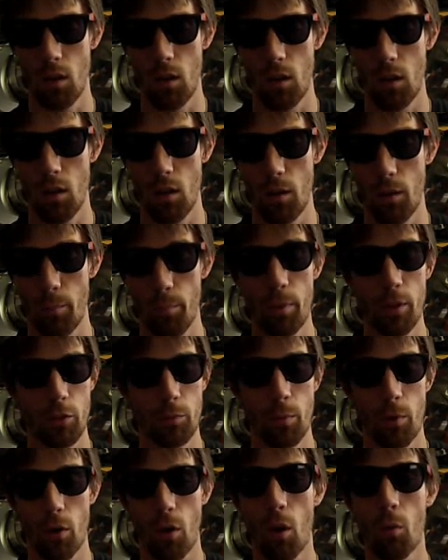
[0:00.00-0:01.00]
uh,
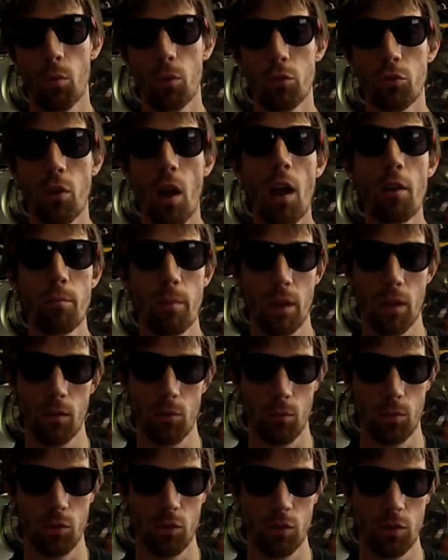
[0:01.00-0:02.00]
Pittsburgh all-wheel drive meet,
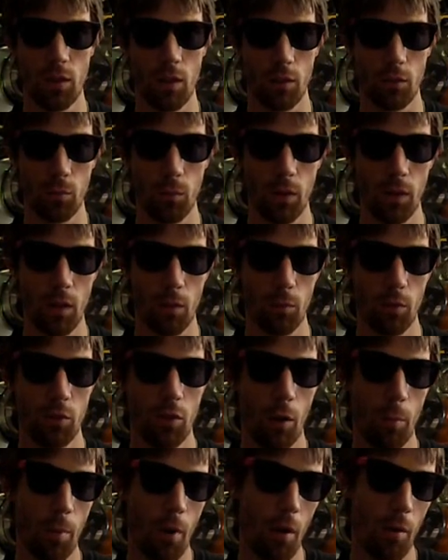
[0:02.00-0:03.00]
which is next weekend, which
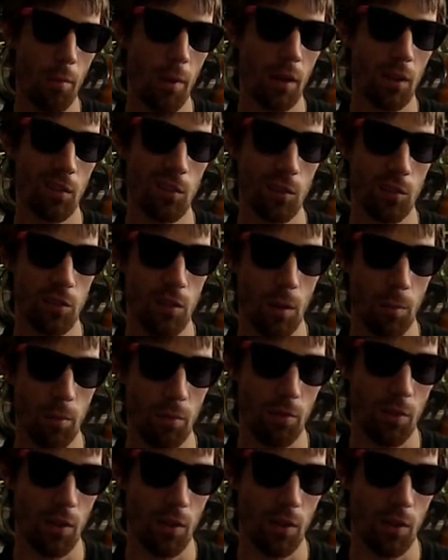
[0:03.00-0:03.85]
I'll probably make a little separate